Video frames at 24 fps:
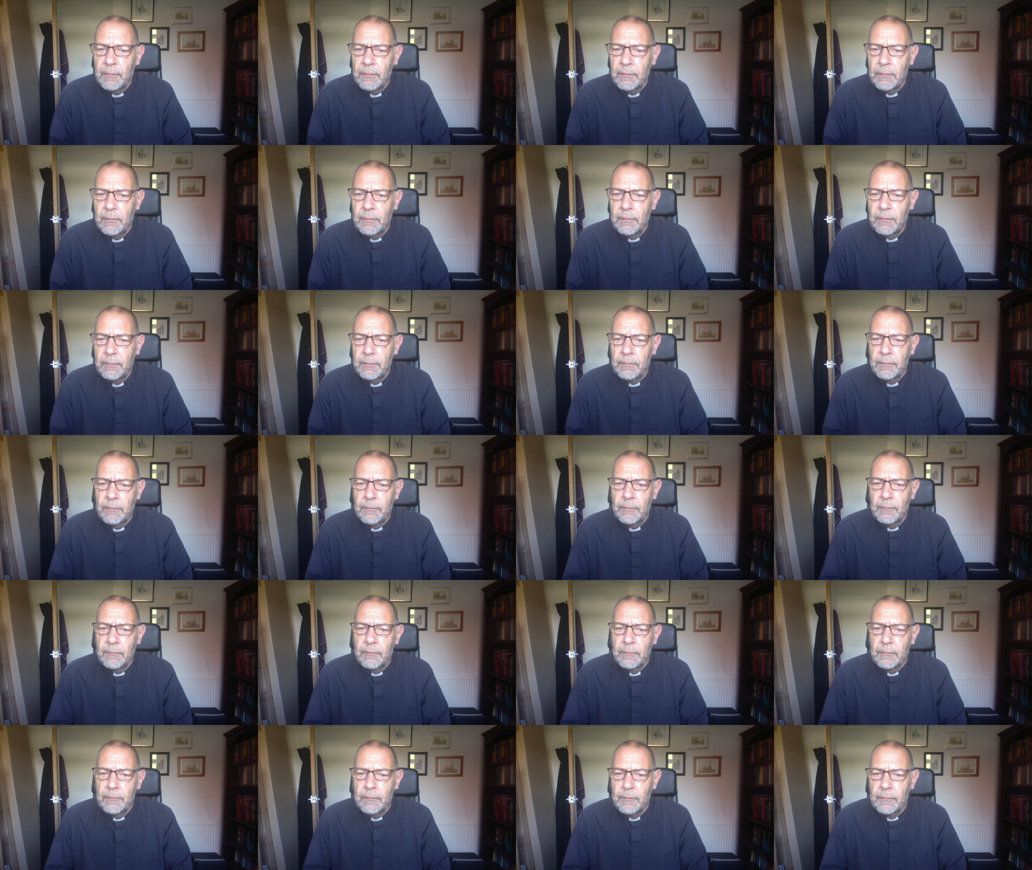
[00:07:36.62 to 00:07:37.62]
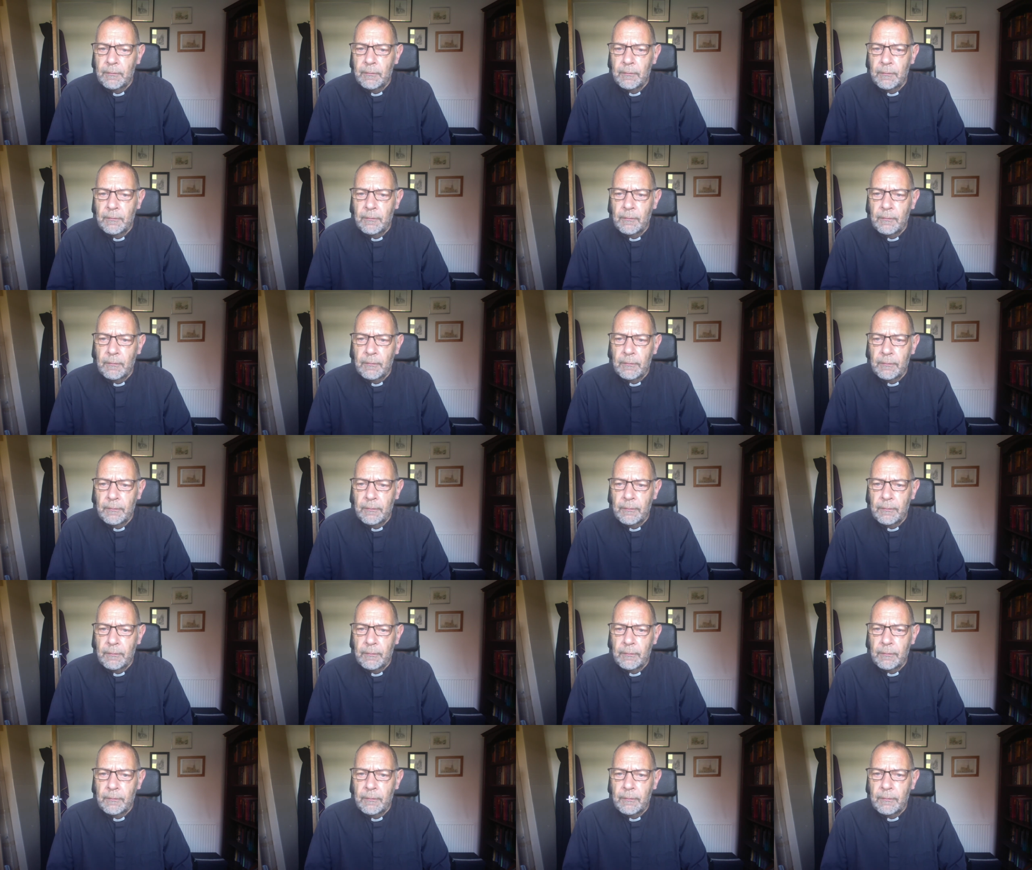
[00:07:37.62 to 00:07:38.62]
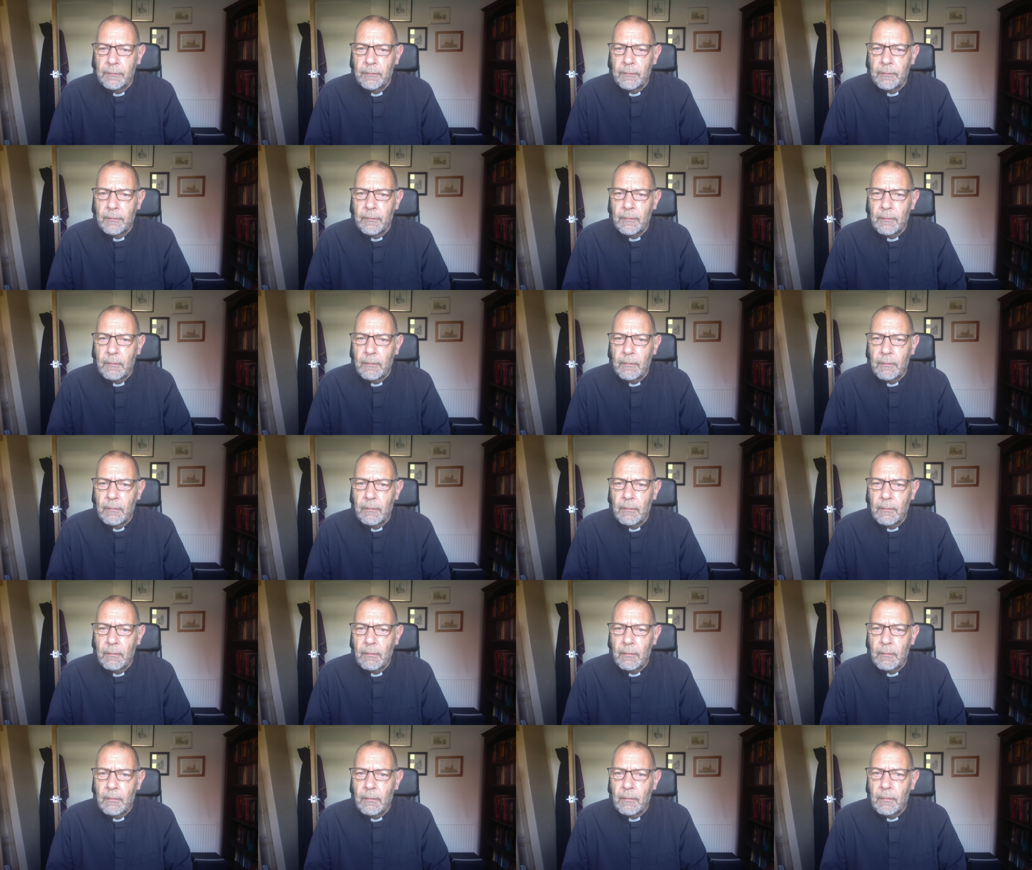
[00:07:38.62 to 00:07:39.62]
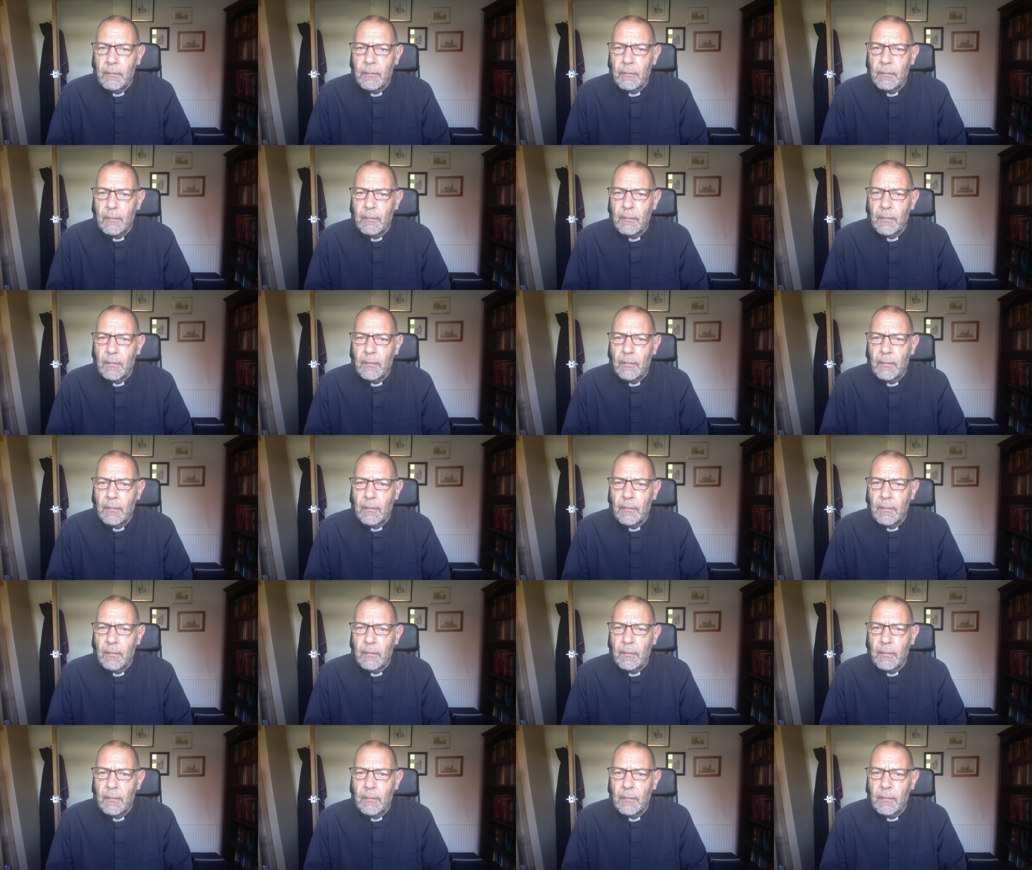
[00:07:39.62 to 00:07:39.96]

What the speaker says: (silence)